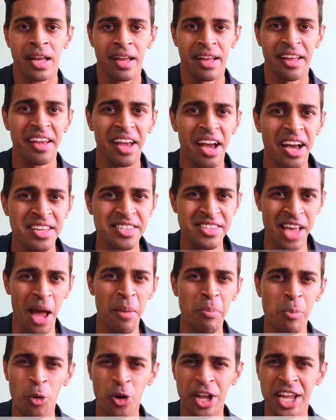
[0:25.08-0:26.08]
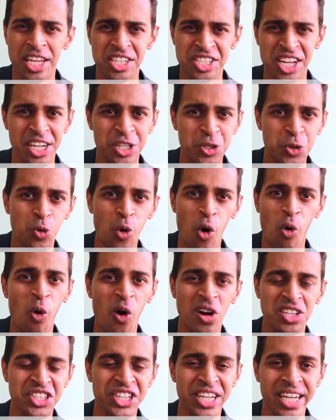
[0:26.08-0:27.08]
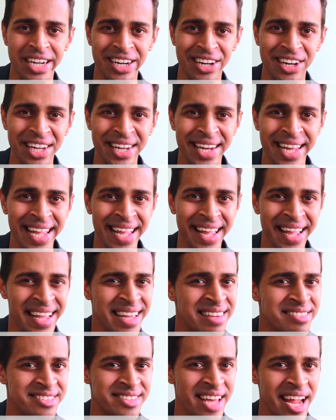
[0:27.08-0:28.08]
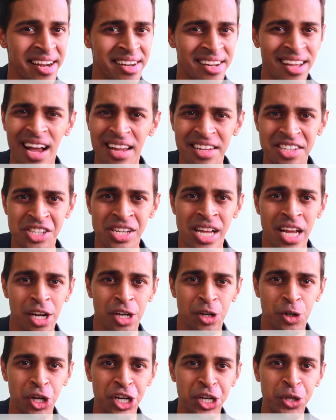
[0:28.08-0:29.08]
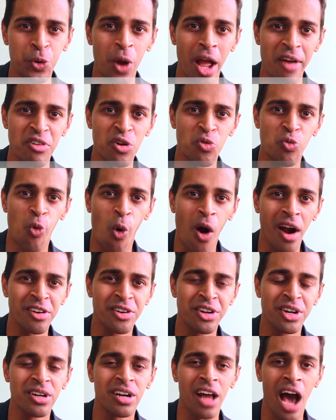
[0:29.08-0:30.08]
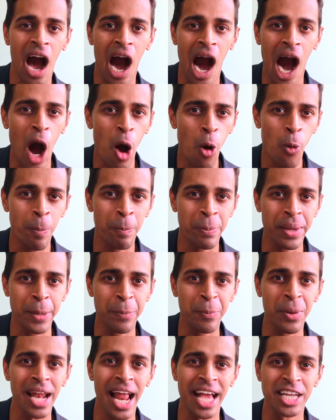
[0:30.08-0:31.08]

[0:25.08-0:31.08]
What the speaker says: Hey guys, I am Mukesh and you are watching Earning Inside. Guys, did you ever wondered how people